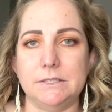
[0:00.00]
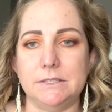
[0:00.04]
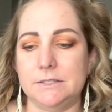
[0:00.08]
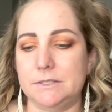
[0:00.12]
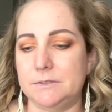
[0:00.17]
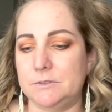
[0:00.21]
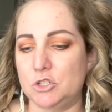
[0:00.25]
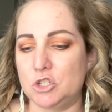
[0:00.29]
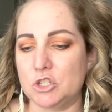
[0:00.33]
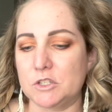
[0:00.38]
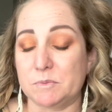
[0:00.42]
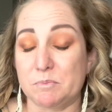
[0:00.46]

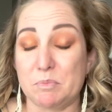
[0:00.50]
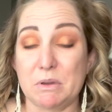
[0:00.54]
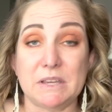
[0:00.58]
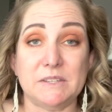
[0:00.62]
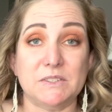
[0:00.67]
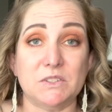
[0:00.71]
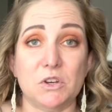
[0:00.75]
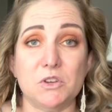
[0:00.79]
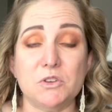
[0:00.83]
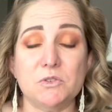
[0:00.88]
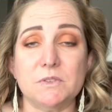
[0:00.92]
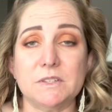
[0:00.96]
just
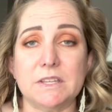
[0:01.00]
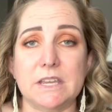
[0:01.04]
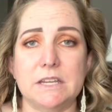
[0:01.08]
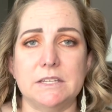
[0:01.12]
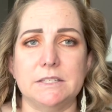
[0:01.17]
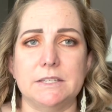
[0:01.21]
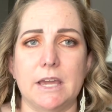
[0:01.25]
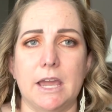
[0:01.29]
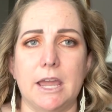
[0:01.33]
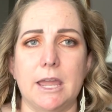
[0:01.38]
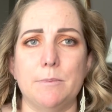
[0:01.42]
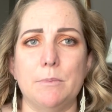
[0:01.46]
based on your skin
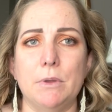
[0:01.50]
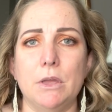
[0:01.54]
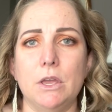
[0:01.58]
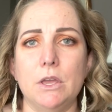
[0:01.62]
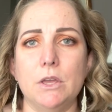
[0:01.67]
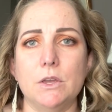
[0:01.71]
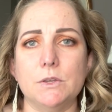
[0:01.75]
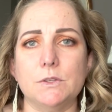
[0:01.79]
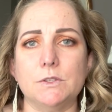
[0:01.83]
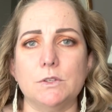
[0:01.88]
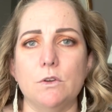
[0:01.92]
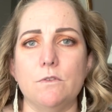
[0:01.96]
type.
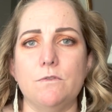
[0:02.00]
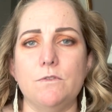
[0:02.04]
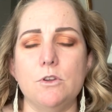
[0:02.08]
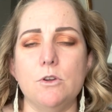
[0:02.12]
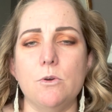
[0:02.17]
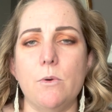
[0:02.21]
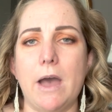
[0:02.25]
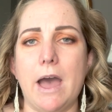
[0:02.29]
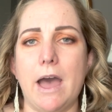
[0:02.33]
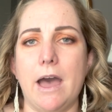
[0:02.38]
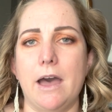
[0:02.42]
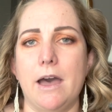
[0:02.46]
So if you
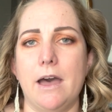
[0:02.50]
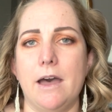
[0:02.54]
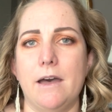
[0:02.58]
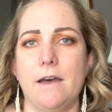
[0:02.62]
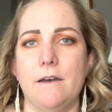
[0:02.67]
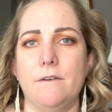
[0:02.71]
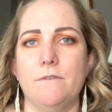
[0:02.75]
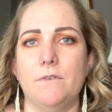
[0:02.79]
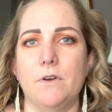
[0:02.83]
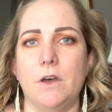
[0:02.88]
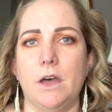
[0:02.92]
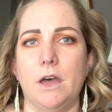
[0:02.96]

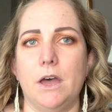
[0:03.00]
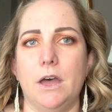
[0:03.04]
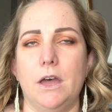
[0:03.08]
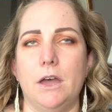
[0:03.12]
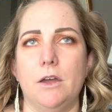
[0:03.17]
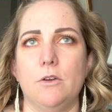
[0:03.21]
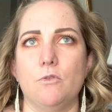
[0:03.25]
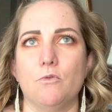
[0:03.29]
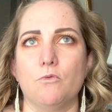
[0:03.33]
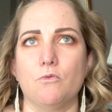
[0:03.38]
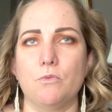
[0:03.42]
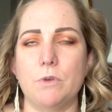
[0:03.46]
have
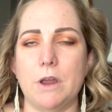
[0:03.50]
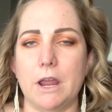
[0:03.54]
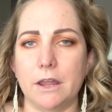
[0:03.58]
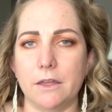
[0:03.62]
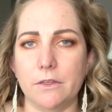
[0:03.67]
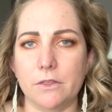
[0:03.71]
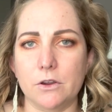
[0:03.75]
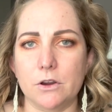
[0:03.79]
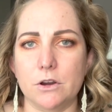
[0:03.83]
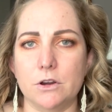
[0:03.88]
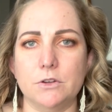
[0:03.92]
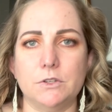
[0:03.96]

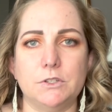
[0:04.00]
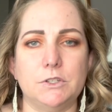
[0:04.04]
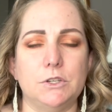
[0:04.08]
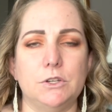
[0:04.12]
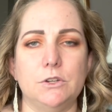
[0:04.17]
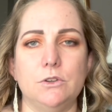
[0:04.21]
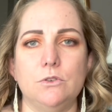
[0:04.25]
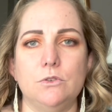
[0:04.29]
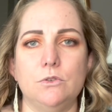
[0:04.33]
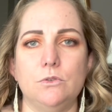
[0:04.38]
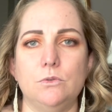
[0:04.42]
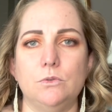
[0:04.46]
regular
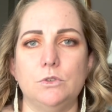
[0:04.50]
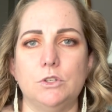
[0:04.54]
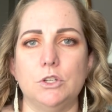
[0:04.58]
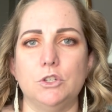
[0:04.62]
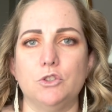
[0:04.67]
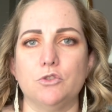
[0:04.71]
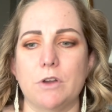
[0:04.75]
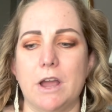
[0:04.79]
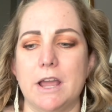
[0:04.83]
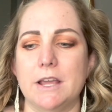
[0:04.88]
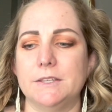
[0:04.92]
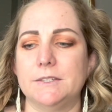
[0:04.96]
to
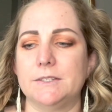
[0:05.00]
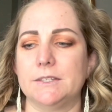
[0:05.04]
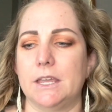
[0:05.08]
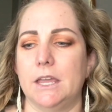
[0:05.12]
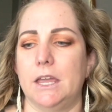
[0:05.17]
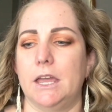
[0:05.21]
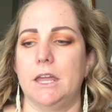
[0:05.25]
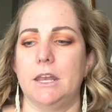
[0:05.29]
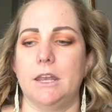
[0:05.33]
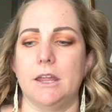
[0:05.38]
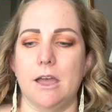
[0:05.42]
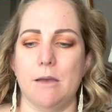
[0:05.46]
dry
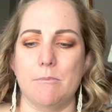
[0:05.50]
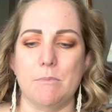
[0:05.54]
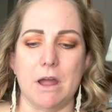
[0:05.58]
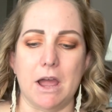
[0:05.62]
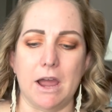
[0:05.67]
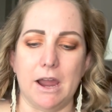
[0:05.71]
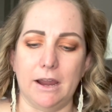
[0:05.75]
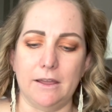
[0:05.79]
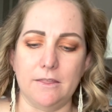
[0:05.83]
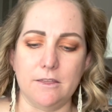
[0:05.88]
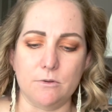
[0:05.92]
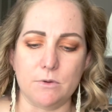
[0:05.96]
skin, I'm going to
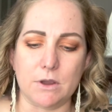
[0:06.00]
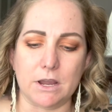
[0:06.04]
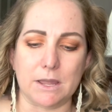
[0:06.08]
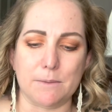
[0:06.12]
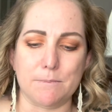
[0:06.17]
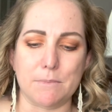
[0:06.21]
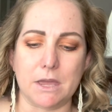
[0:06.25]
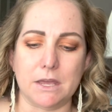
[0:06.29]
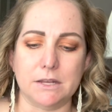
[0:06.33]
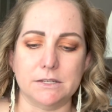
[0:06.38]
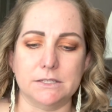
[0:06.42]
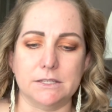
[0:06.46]
highly
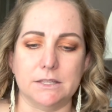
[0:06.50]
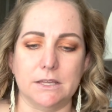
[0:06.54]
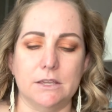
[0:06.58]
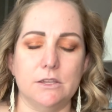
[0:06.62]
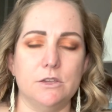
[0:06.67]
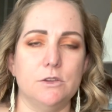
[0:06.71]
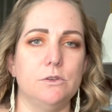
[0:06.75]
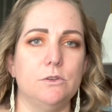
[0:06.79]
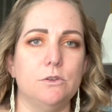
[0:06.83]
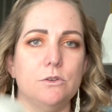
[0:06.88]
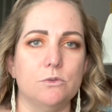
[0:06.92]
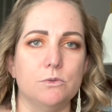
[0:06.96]
recommend that
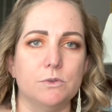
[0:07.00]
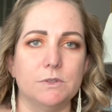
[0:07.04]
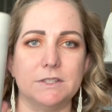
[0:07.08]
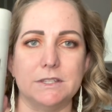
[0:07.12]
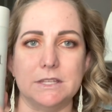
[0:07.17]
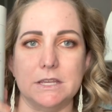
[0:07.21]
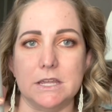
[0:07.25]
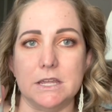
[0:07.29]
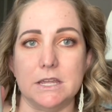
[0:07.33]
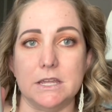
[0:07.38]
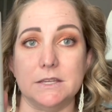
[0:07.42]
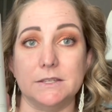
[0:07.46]
you use
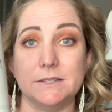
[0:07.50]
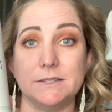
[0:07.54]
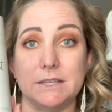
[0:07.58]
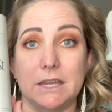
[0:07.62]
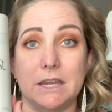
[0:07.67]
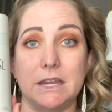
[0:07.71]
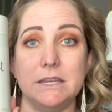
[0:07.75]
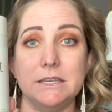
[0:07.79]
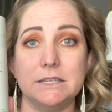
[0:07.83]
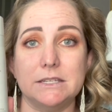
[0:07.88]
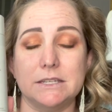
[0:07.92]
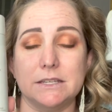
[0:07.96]
the
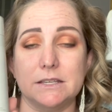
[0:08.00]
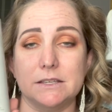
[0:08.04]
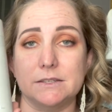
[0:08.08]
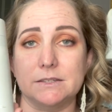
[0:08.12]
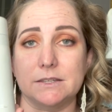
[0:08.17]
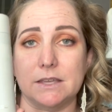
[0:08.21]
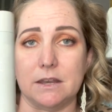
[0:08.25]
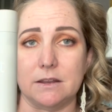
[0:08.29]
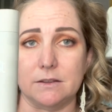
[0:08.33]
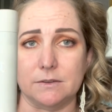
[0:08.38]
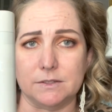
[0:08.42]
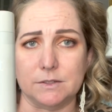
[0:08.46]
SEINT
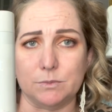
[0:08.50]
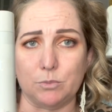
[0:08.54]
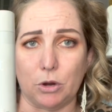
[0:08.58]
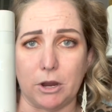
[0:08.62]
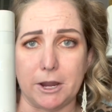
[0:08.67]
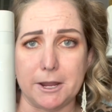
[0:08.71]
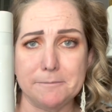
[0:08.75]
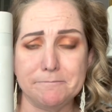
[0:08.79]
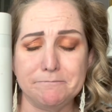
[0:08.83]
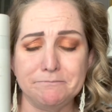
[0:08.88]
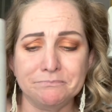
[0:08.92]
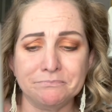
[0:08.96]
setting
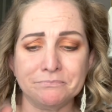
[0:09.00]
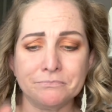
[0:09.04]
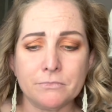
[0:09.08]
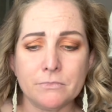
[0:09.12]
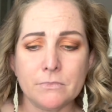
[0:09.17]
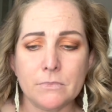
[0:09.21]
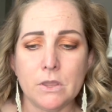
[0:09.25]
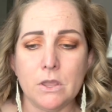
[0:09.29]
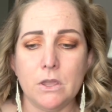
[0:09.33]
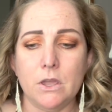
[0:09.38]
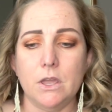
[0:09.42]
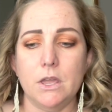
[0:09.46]
spray.
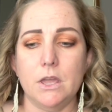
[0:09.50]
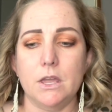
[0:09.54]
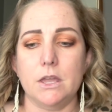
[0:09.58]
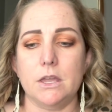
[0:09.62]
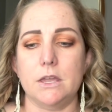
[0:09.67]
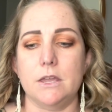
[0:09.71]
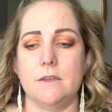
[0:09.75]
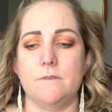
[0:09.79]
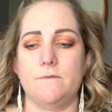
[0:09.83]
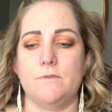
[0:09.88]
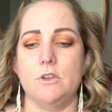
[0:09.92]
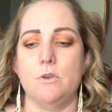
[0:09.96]

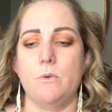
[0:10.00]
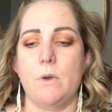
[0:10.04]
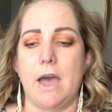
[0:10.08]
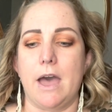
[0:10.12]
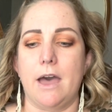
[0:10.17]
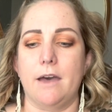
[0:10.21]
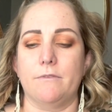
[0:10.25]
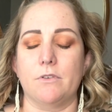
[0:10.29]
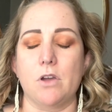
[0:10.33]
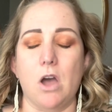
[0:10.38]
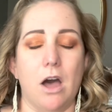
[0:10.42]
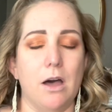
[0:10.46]
If you
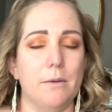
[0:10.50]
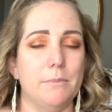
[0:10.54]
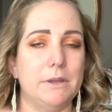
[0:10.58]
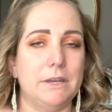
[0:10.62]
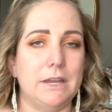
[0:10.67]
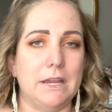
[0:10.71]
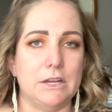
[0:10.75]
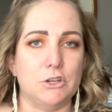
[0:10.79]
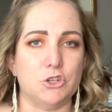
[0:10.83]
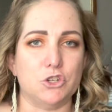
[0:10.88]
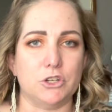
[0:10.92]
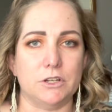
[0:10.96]
have
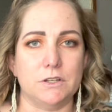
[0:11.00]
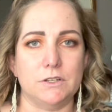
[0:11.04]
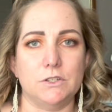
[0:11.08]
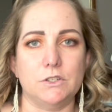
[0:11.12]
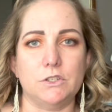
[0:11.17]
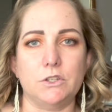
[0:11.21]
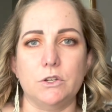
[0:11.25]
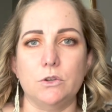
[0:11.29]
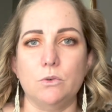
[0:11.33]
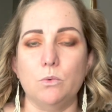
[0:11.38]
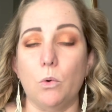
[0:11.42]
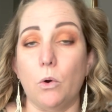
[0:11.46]
combination
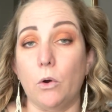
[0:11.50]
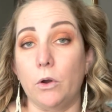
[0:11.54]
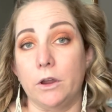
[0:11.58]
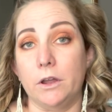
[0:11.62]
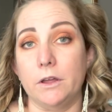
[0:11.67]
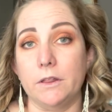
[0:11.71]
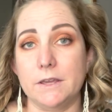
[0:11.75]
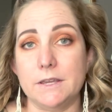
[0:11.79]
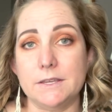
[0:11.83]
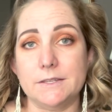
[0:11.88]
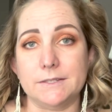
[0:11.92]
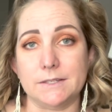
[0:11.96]
to
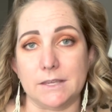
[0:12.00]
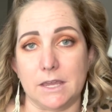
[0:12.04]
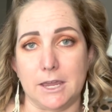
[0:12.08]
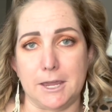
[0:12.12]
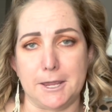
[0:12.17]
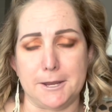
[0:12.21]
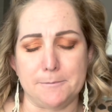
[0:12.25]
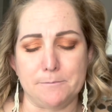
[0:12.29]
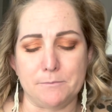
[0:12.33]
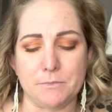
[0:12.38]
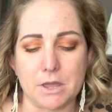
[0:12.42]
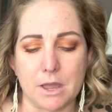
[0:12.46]
oily
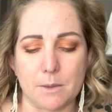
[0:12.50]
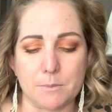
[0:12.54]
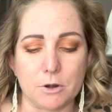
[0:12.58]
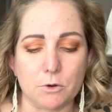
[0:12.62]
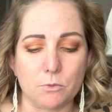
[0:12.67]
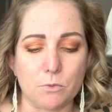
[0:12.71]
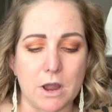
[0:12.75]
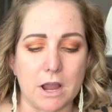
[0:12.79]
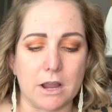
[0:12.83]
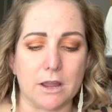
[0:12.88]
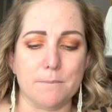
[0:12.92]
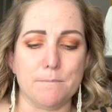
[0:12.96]
skin, I'm going to
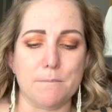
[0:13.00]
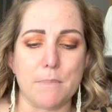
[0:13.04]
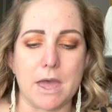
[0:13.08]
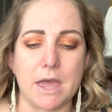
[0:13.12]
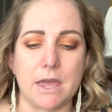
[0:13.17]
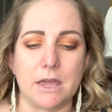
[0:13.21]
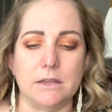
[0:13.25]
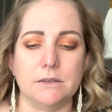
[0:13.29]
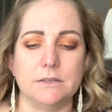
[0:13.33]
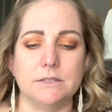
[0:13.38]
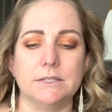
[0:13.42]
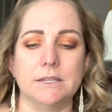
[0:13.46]

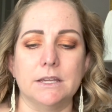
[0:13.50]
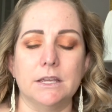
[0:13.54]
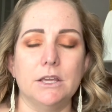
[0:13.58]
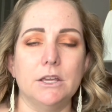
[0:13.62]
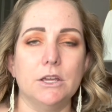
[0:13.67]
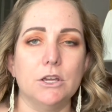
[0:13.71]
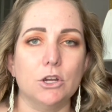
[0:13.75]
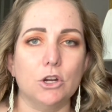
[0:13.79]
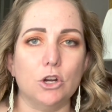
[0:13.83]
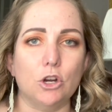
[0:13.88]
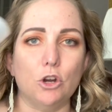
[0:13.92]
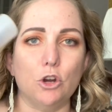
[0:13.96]
recommend
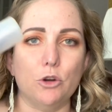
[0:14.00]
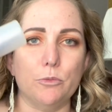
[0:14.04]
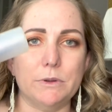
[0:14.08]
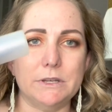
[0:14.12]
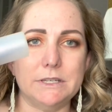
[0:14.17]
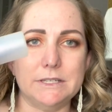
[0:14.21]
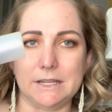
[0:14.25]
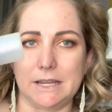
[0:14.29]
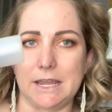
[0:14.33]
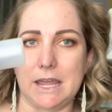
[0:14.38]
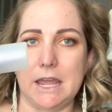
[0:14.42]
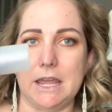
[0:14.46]
Urban
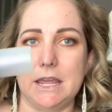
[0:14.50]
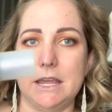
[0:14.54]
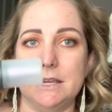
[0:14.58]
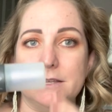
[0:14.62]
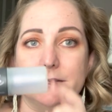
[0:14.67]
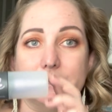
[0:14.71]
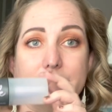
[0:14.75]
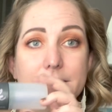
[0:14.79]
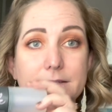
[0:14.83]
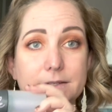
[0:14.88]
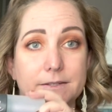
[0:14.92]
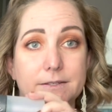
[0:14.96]

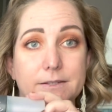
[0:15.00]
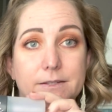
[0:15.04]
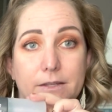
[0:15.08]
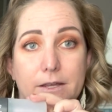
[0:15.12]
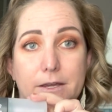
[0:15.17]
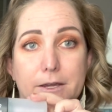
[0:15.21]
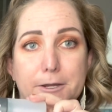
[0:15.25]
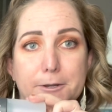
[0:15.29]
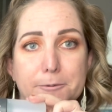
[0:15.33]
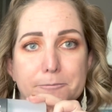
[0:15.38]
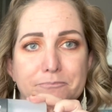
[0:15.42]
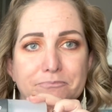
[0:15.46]
Decay's Slick.